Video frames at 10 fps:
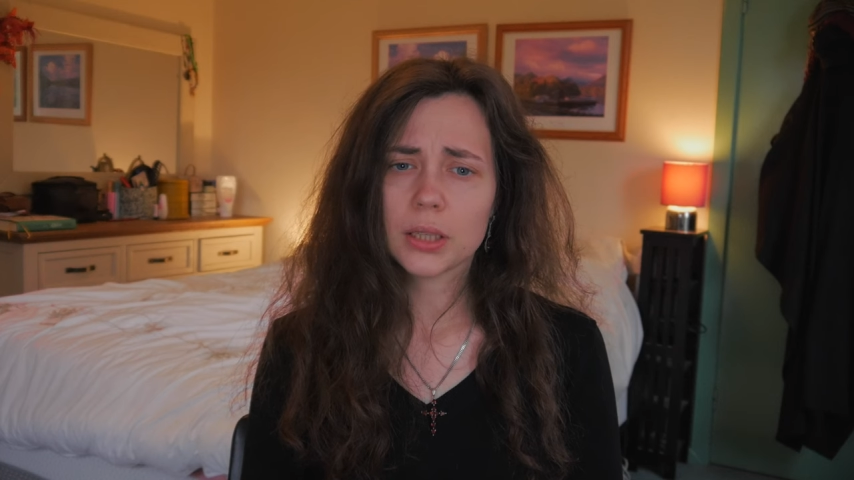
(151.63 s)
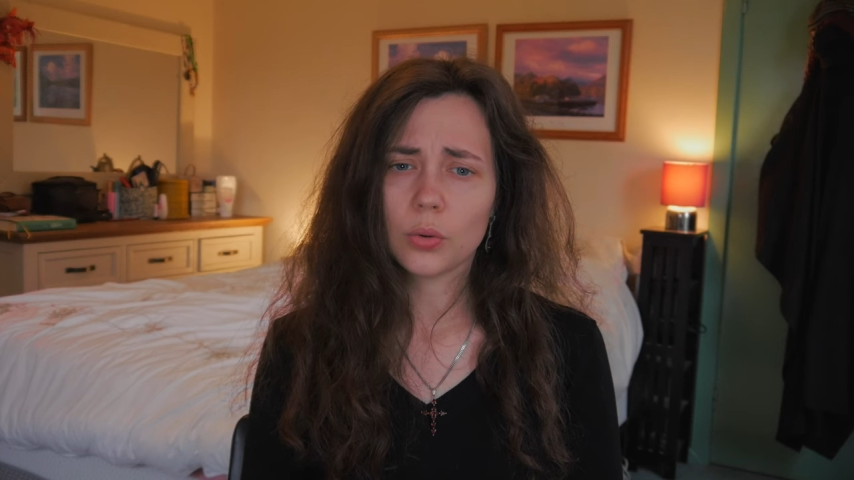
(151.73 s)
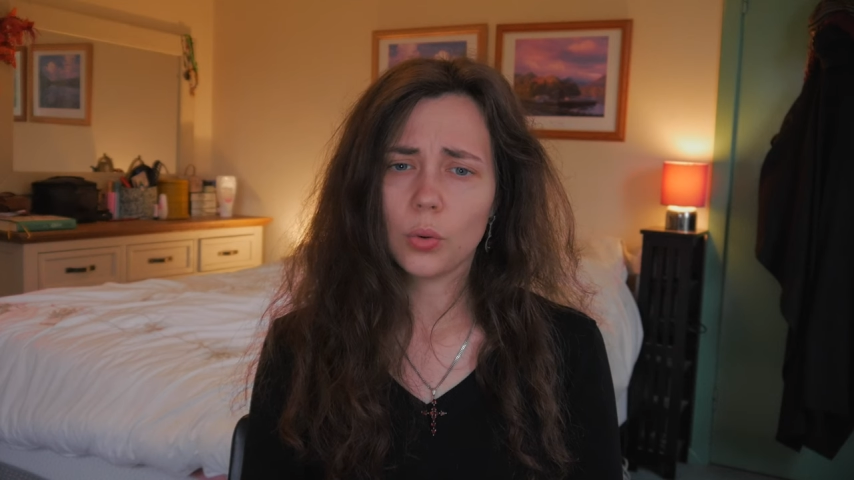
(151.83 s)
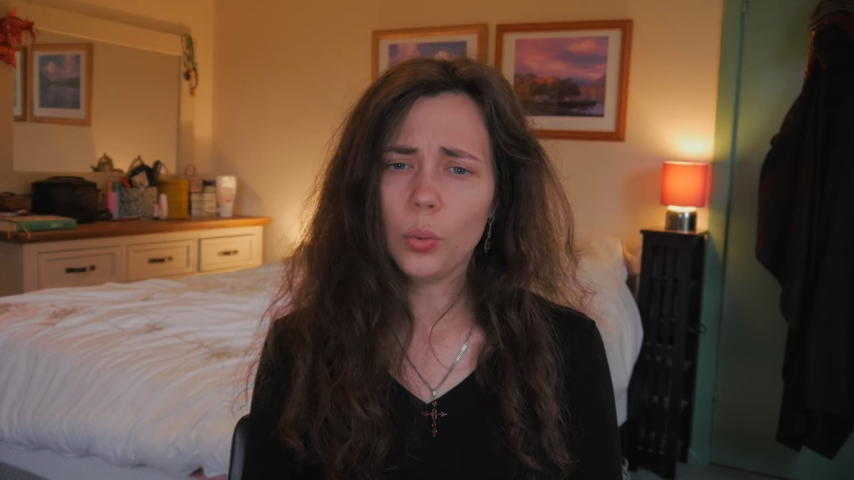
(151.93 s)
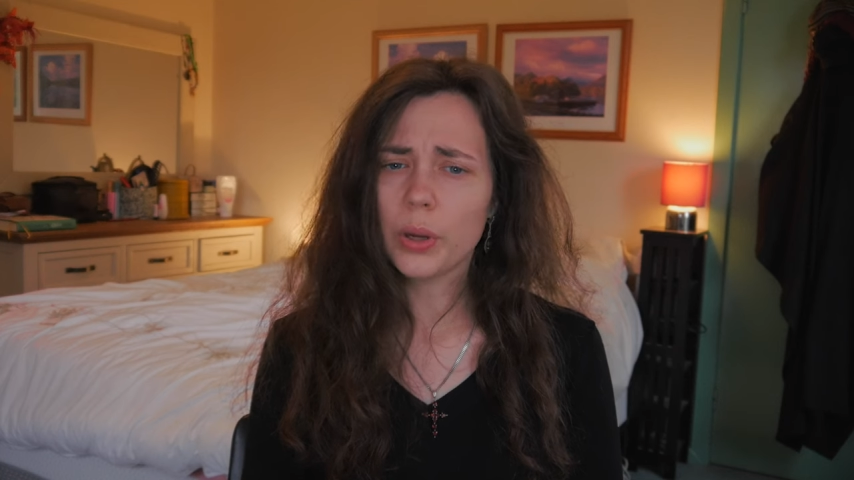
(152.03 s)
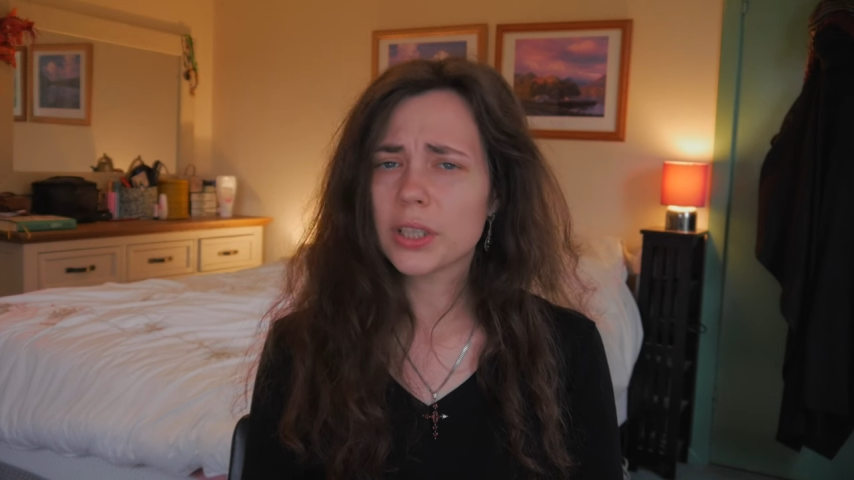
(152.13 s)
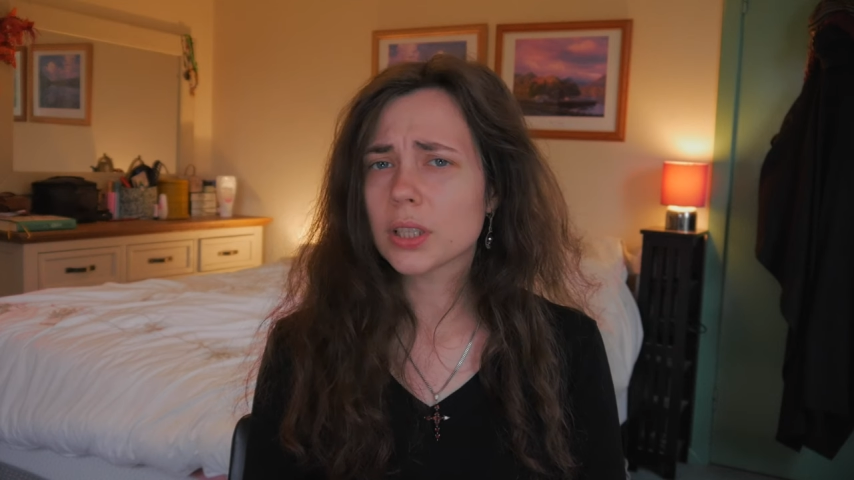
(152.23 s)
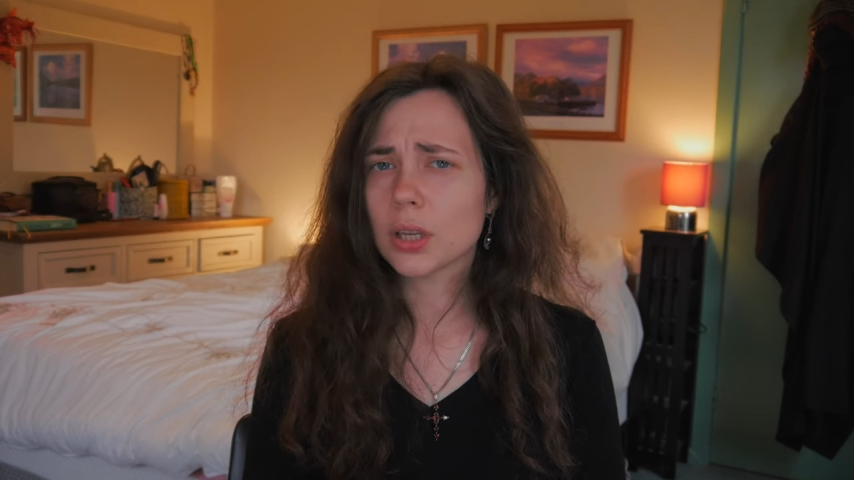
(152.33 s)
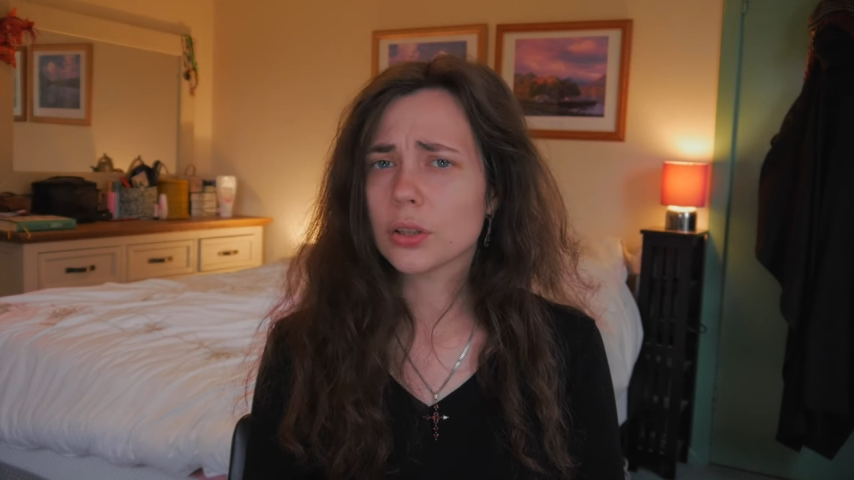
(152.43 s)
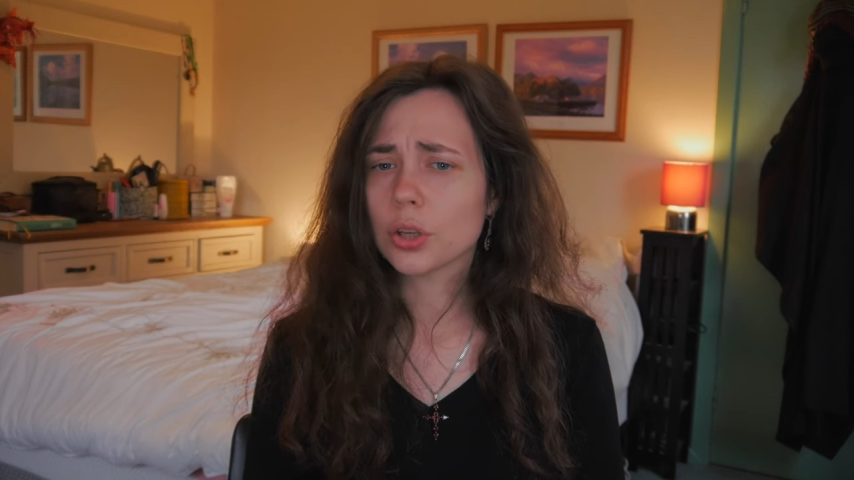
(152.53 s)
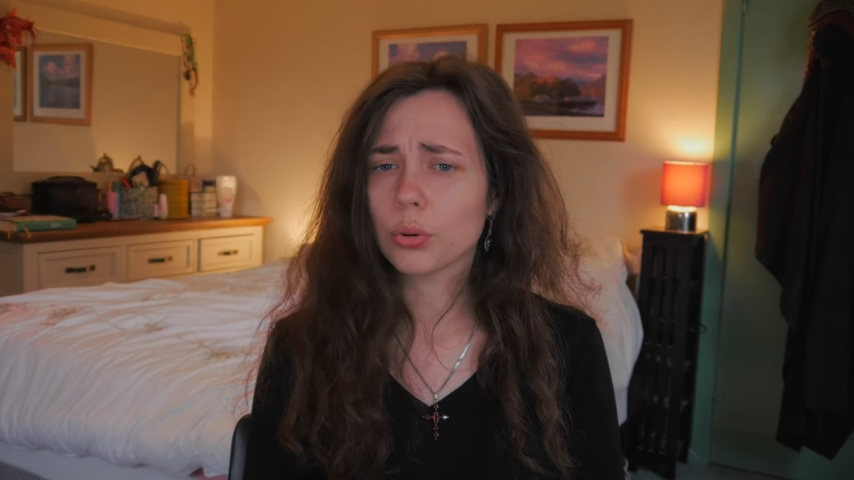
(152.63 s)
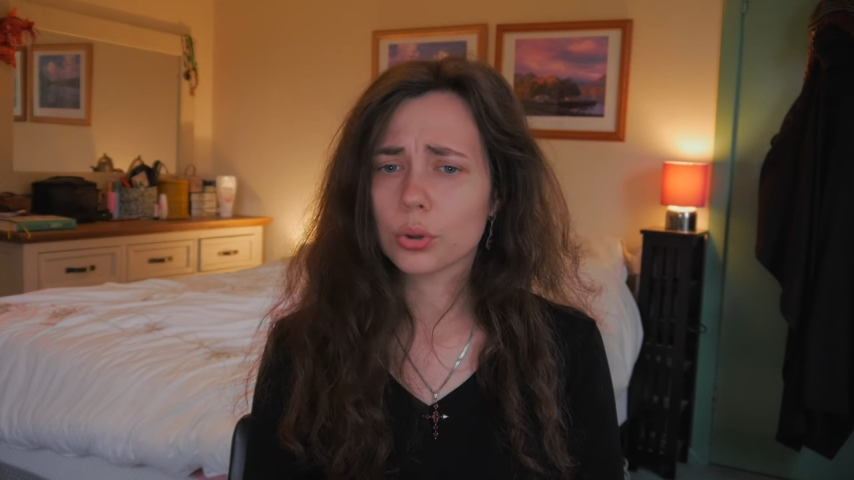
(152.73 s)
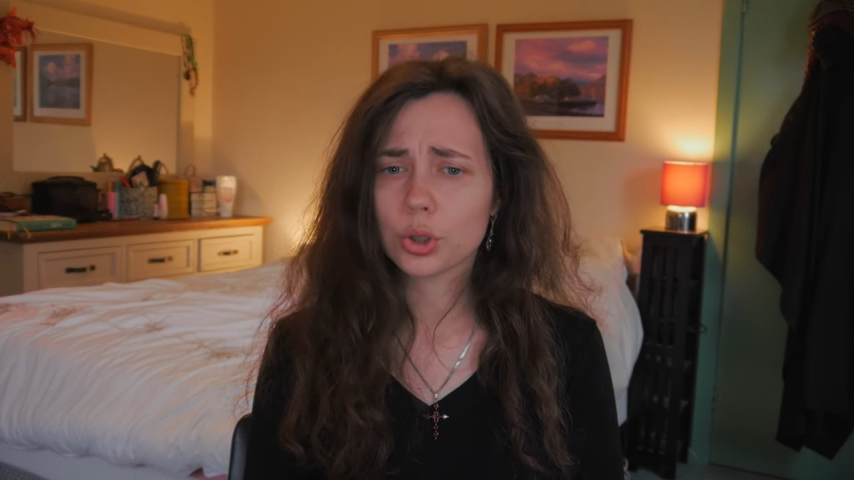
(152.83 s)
that all witches can do on